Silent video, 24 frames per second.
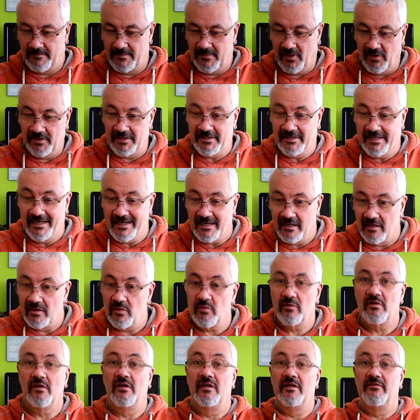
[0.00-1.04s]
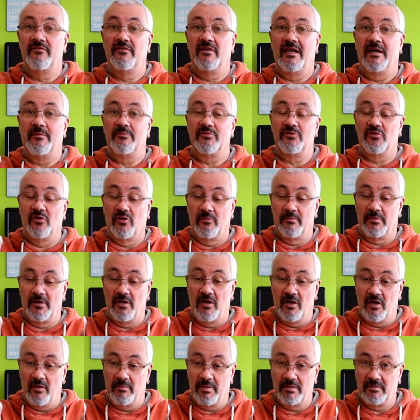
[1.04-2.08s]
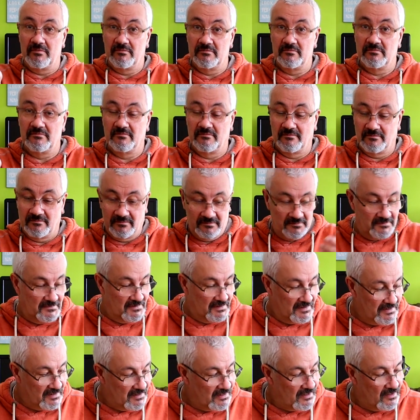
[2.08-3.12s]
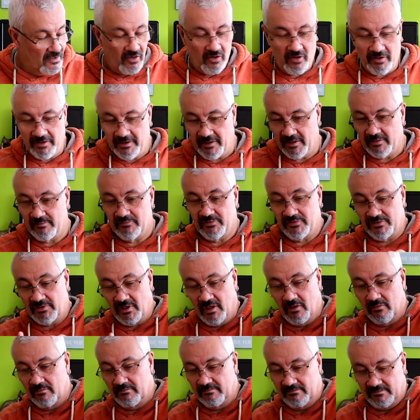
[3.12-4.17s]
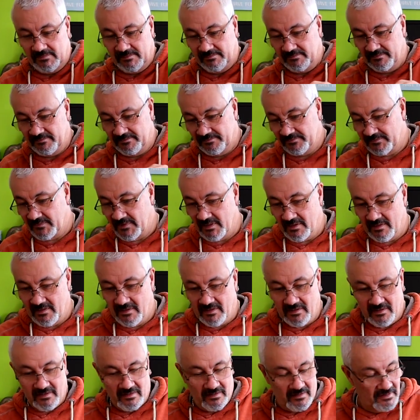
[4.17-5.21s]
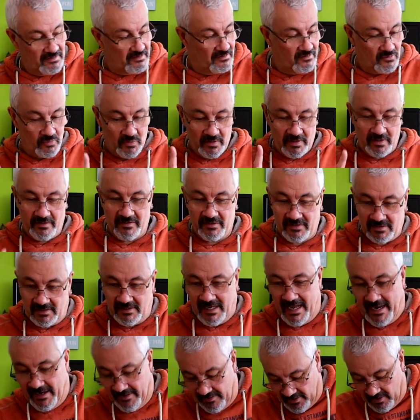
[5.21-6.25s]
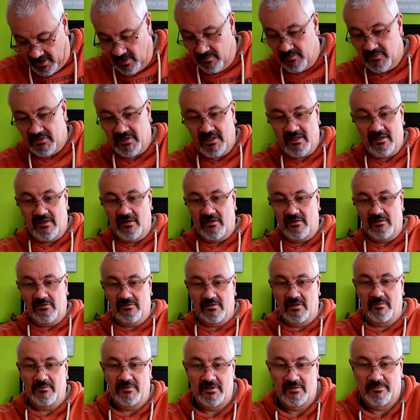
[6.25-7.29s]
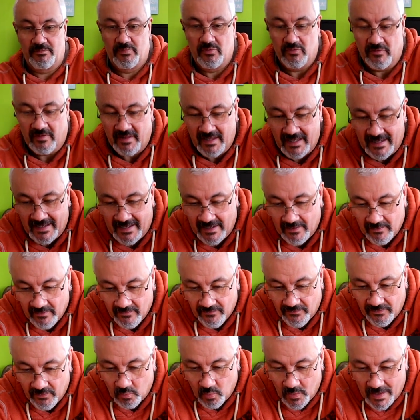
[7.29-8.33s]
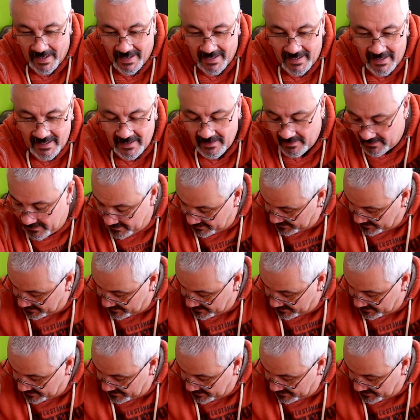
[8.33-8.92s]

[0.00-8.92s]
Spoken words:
ideally you want to lift the laptop up higher. So this is where the stand comes in, guys. Let me just put that out of the way.